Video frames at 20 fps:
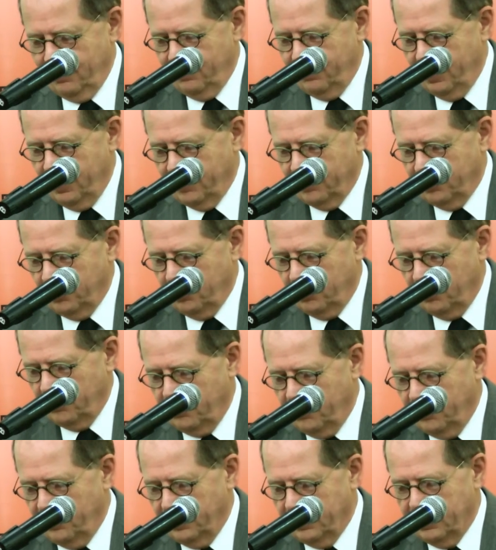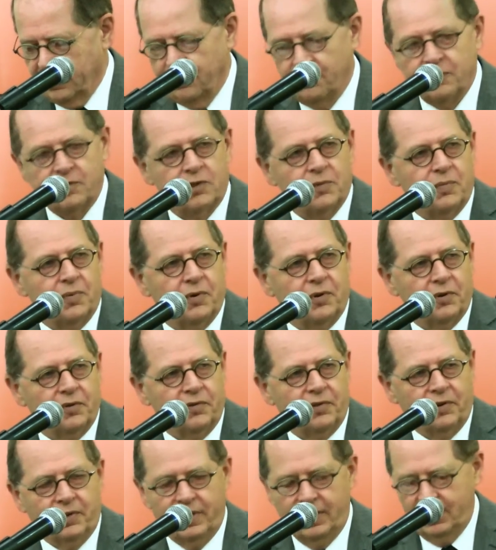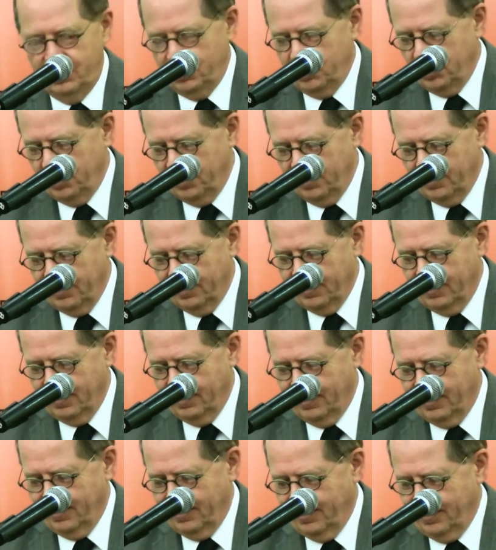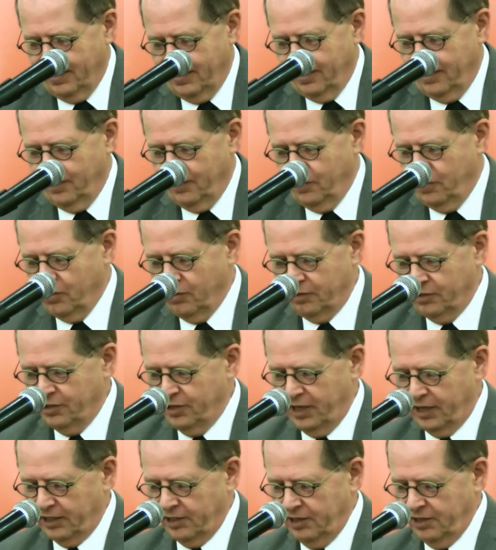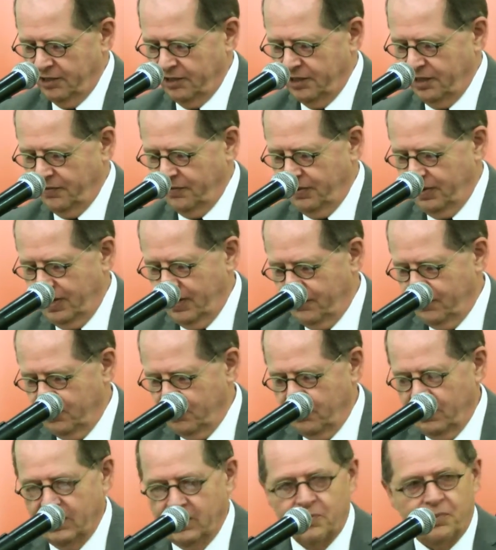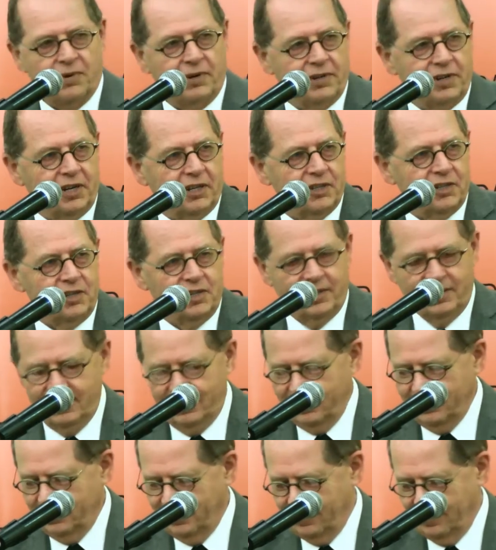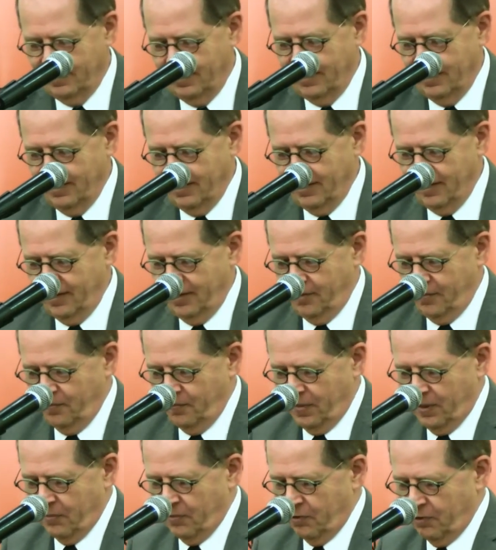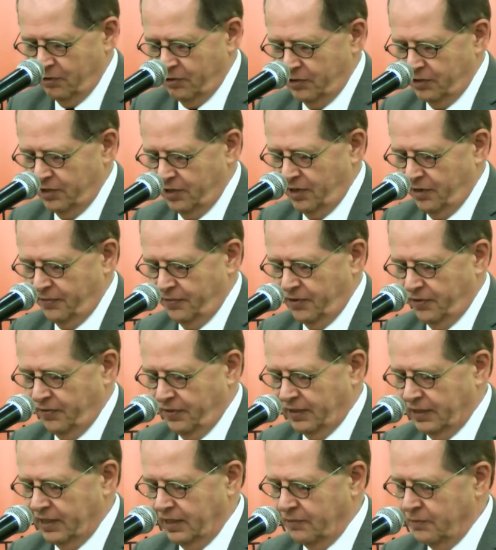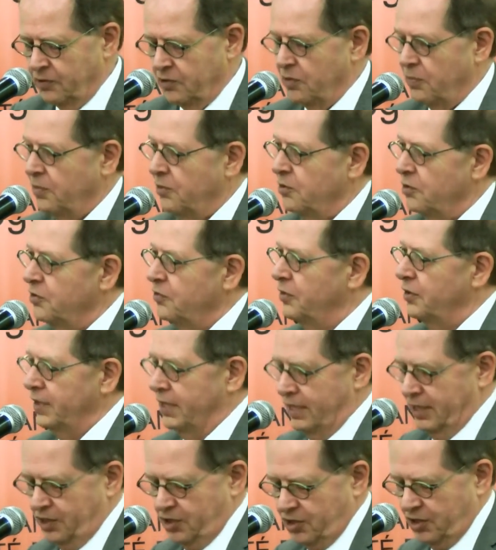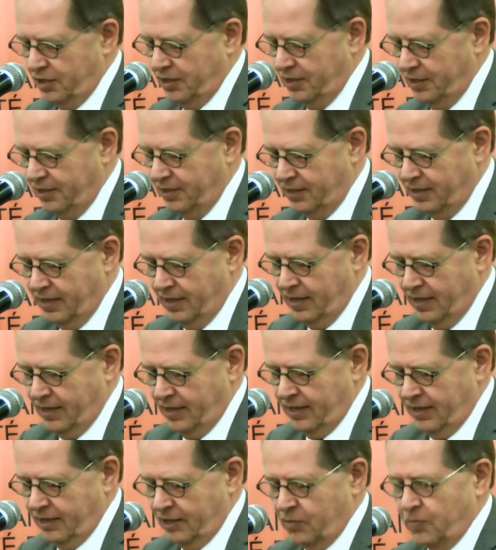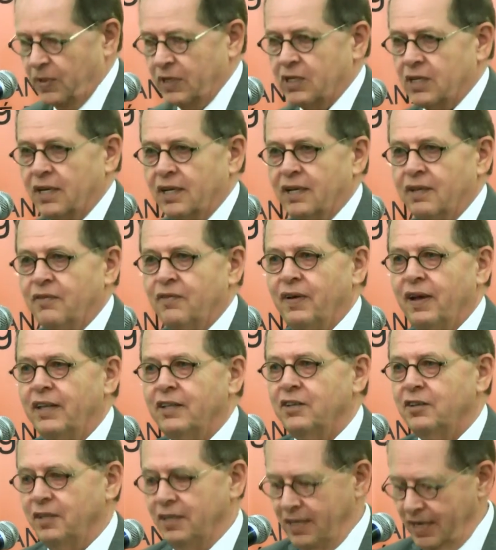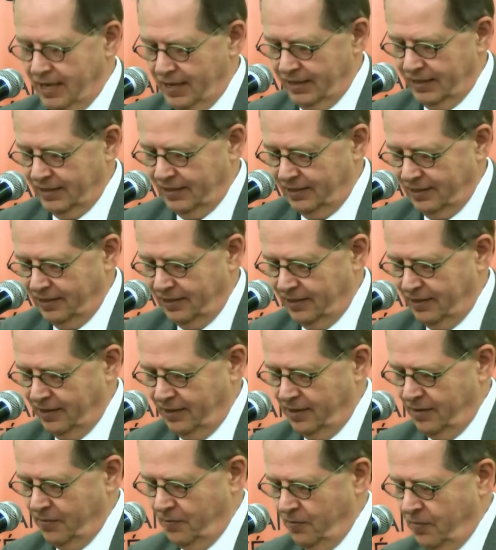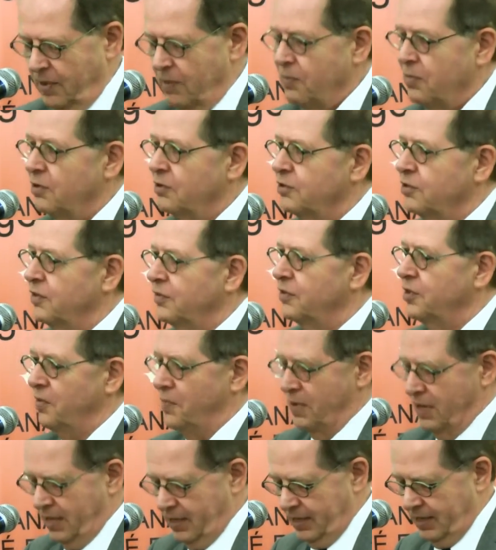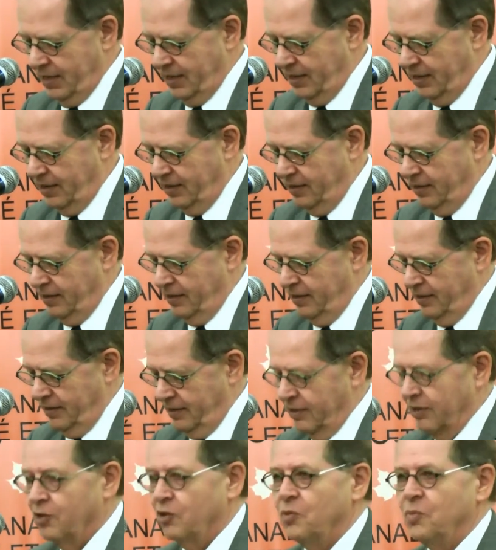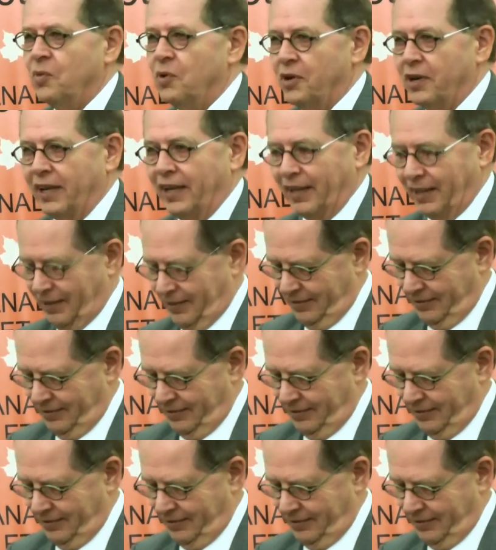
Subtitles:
founder of the Victim Support Foundation, Brooks Douglas of Evan Range Productions, members of the Victim Support Foundations, specially invited guests, members of the media, good morning.